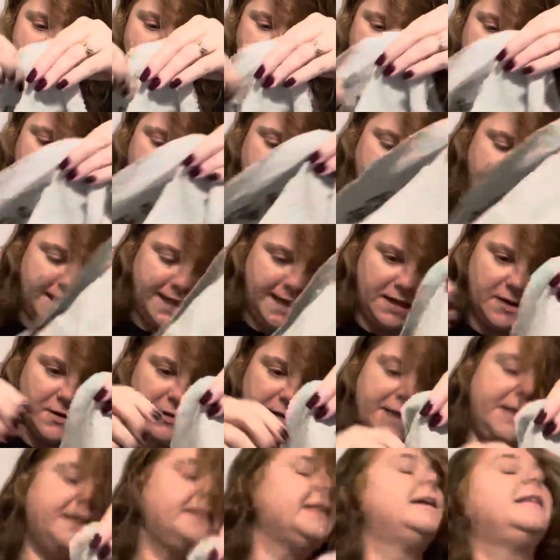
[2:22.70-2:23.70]
The
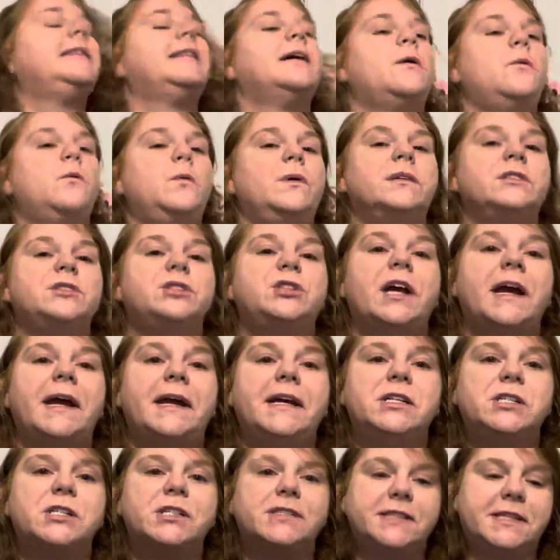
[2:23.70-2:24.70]
only thing that will
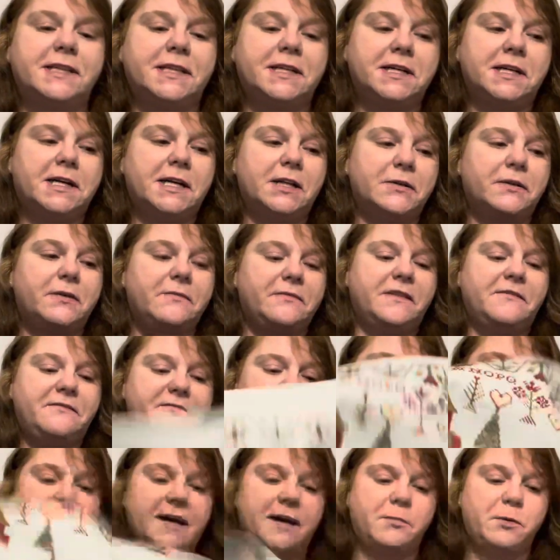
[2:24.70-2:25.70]
change is the color of the
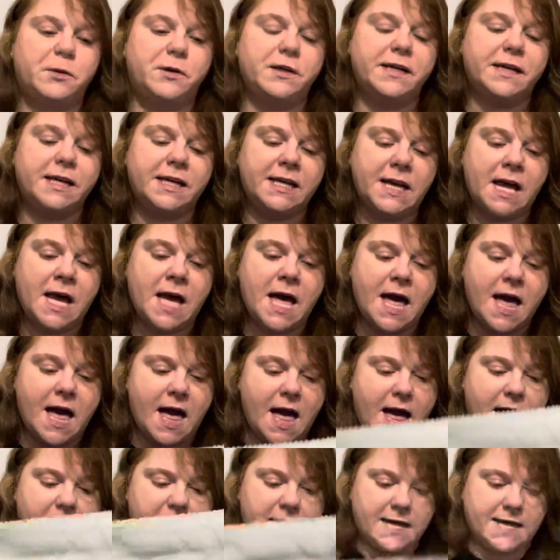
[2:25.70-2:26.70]
fabric.
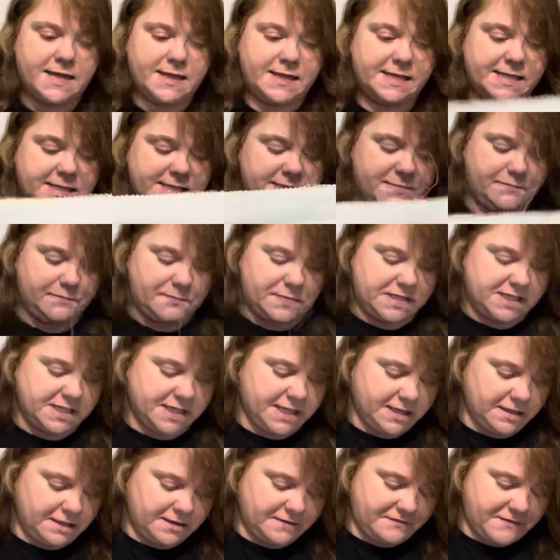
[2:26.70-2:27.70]
This
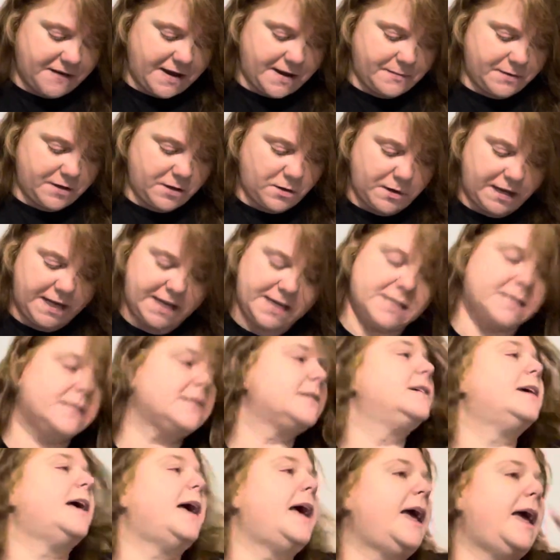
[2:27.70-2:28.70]
particular fabric is
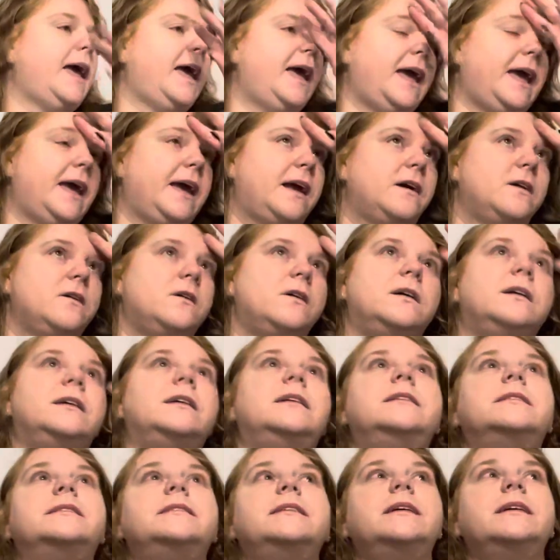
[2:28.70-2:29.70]

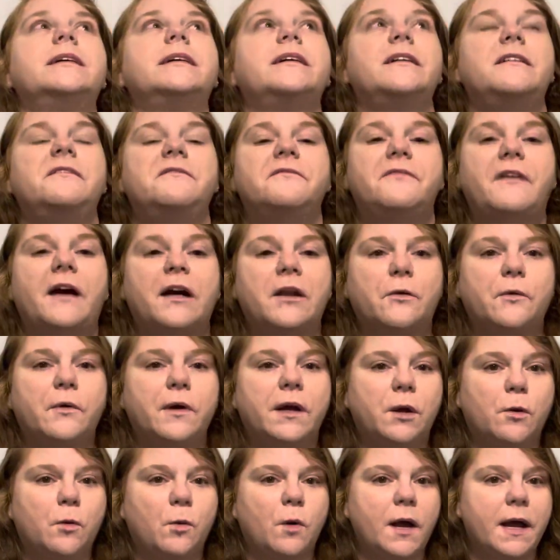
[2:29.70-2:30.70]
called
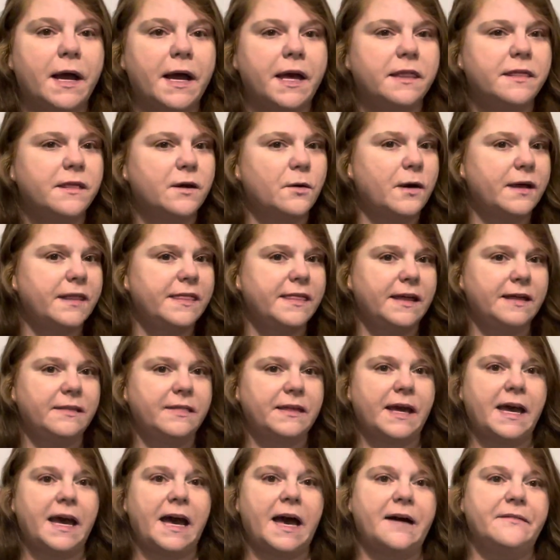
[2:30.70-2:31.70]
Confederate Gray, though I think
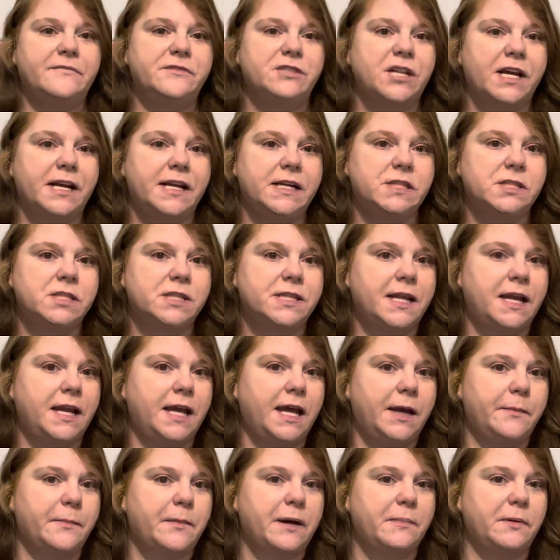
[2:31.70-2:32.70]
they have changed the
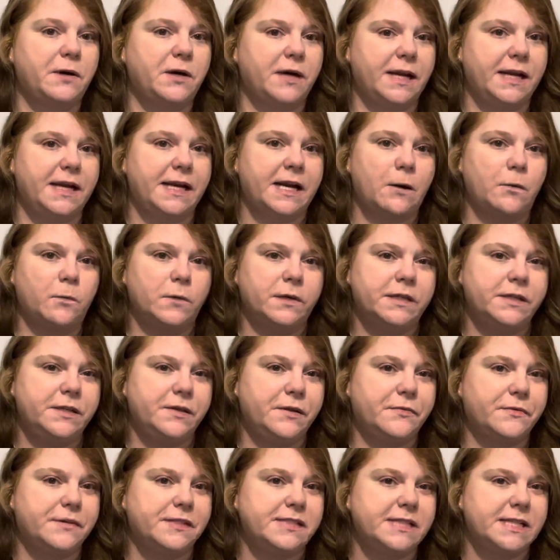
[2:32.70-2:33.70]
name. I bought it at
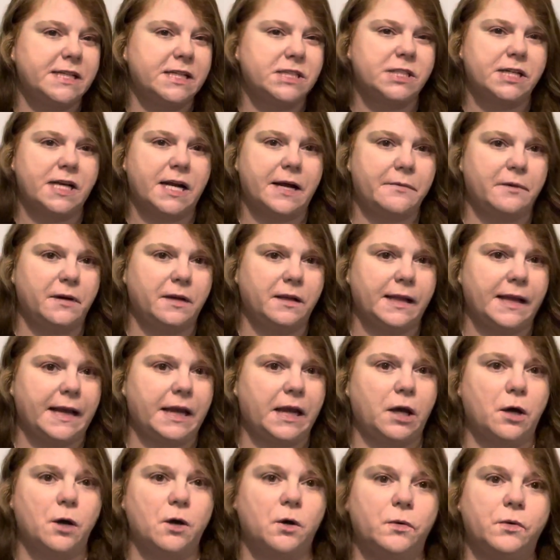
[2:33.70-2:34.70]
123 Stitch and I bought like
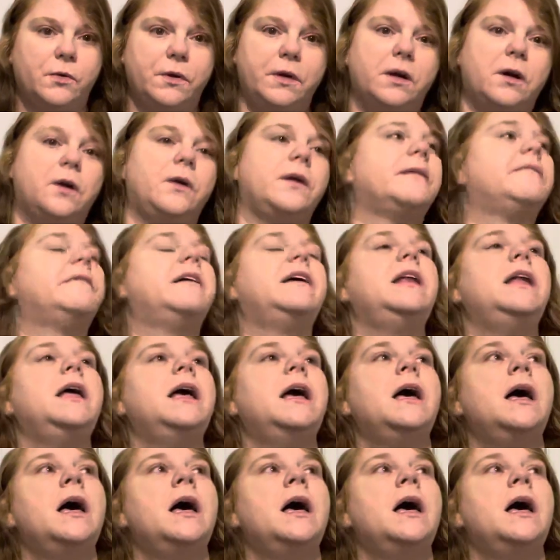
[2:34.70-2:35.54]
a whole yard of it.